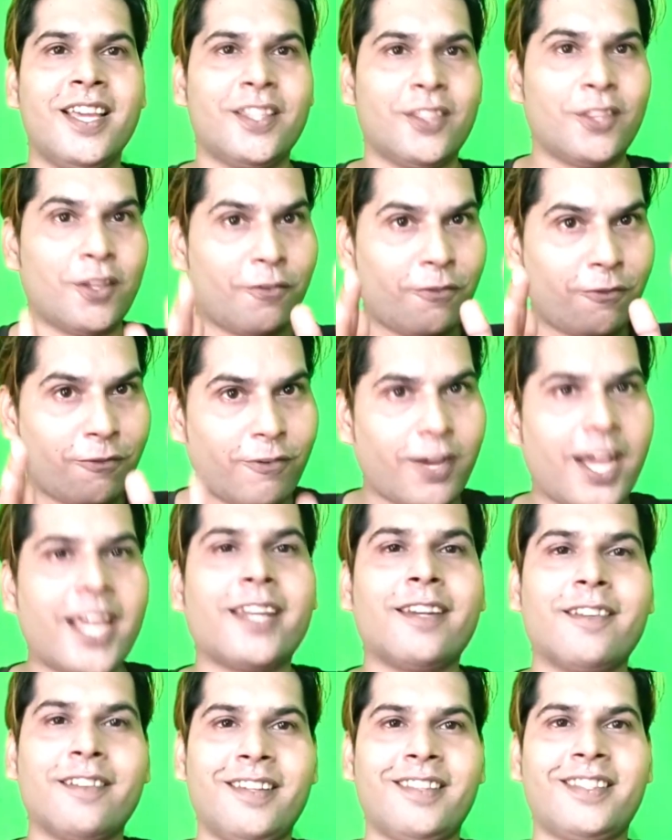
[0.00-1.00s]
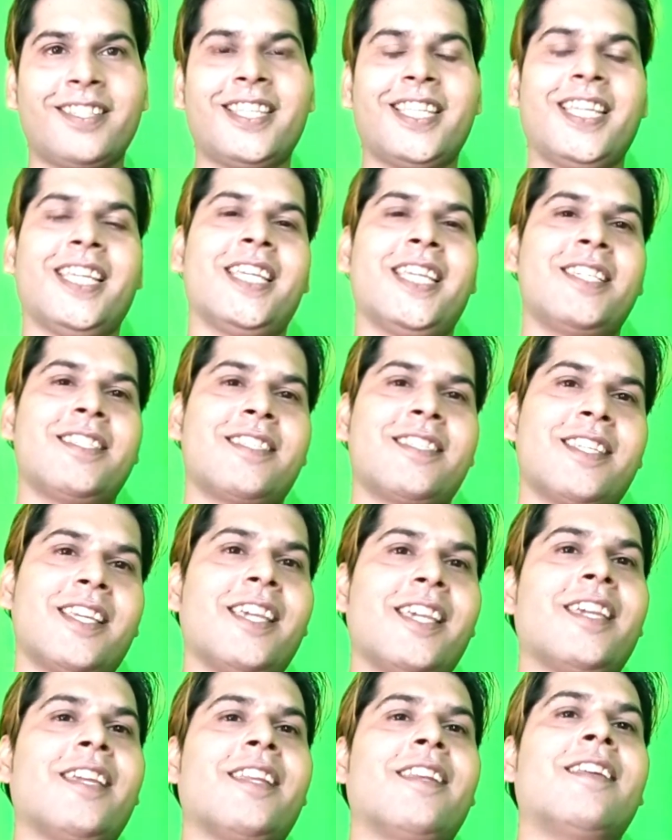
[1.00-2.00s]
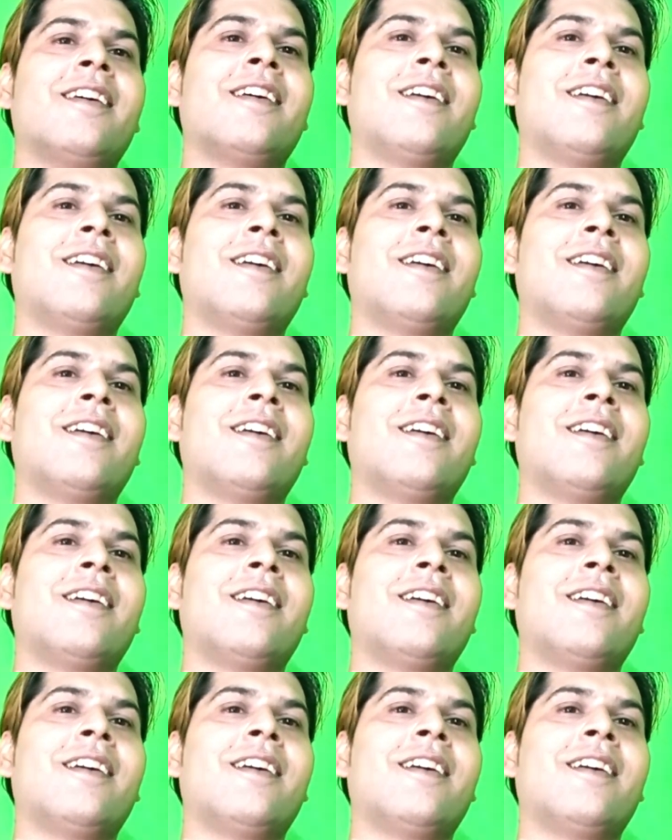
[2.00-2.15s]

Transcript: the final things in